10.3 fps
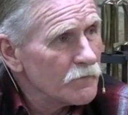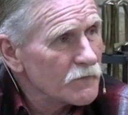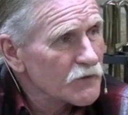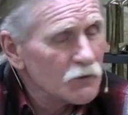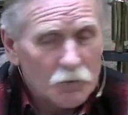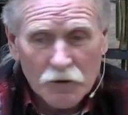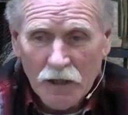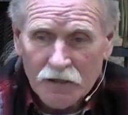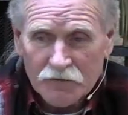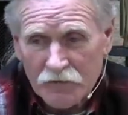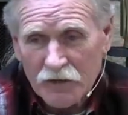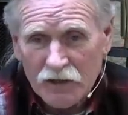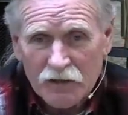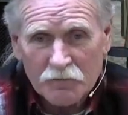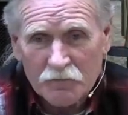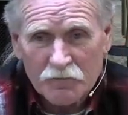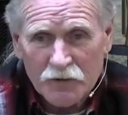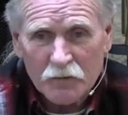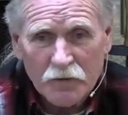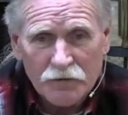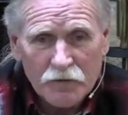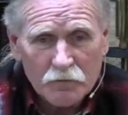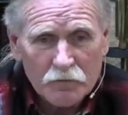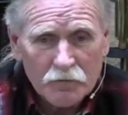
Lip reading: So that when I get there, I could be with them."